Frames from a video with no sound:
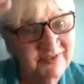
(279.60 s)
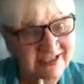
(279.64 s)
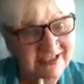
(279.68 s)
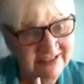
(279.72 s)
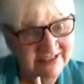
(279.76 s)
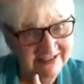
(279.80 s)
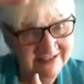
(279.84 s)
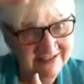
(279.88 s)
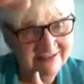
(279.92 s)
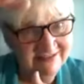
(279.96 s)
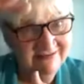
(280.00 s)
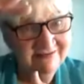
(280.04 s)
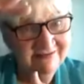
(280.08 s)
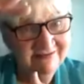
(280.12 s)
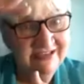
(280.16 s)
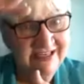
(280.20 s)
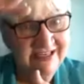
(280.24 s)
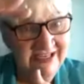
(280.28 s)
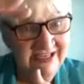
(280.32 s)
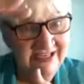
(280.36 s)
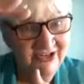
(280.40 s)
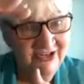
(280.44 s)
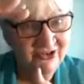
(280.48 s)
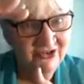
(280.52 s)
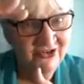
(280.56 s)
it's
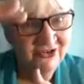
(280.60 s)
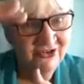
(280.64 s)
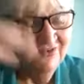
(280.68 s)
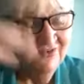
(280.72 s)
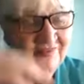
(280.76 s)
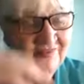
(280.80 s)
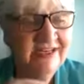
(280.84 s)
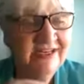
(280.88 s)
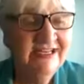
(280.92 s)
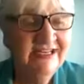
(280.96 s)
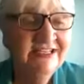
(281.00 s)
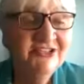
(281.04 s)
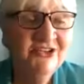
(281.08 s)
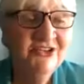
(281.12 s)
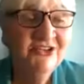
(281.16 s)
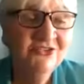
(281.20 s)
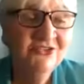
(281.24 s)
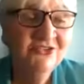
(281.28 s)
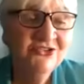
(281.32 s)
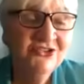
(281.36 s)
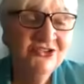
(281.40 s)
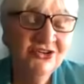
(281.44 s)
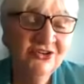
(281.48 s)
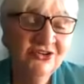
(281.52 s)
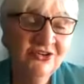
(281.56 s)
here and it's her
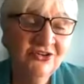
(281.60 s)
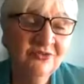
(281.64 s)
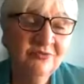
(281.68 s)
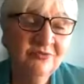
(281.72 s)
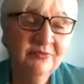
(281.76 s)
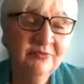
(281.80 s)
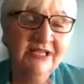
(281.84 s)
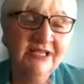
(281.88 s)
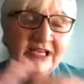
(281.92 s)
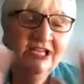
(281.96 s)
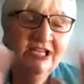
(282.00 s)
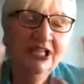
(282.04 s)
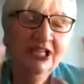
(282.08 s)
turn. But